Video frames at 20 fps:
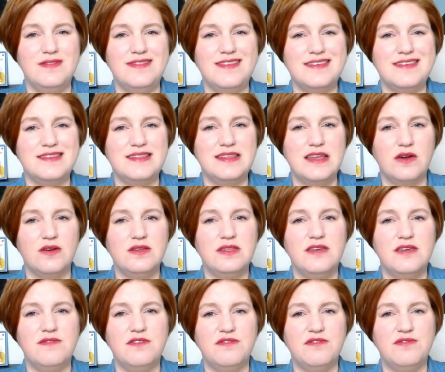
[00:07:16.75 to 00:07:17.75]
this
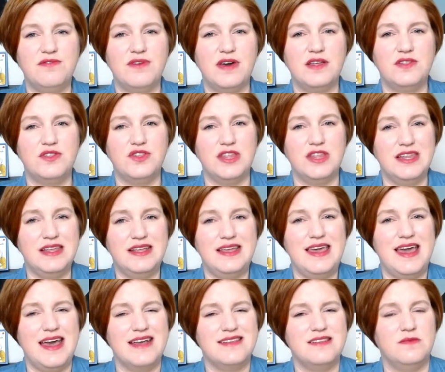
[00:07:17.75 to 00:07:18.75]
narrative of
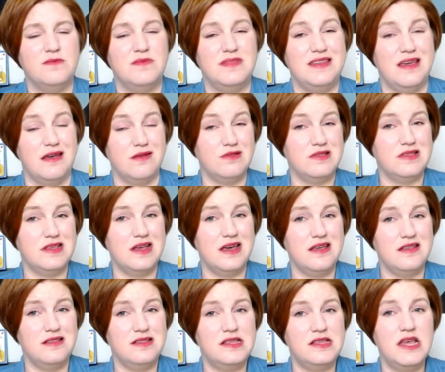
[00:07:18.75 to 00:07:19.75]
fragility has some
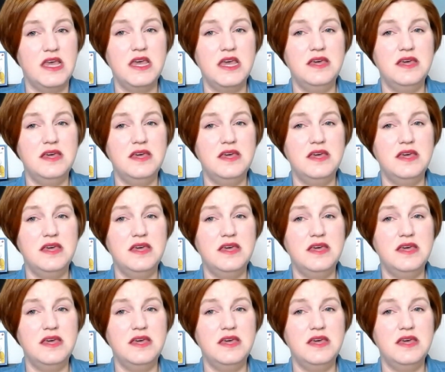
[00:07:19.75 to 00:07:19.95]
downsides.